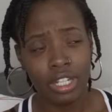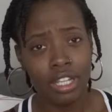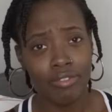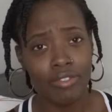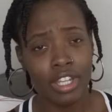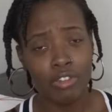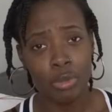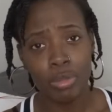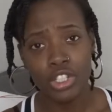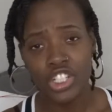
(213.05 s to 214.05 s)
and I have not
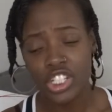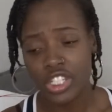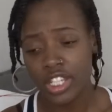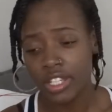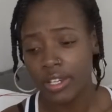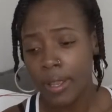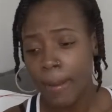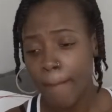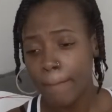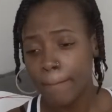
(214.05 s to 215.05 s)
repurchased yet.
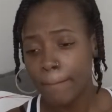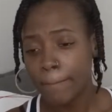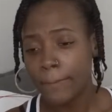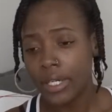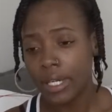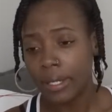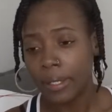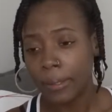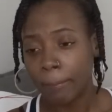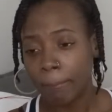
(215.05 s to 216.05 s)
But
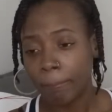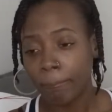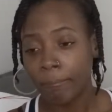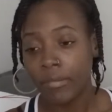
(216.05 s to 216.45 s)
I'm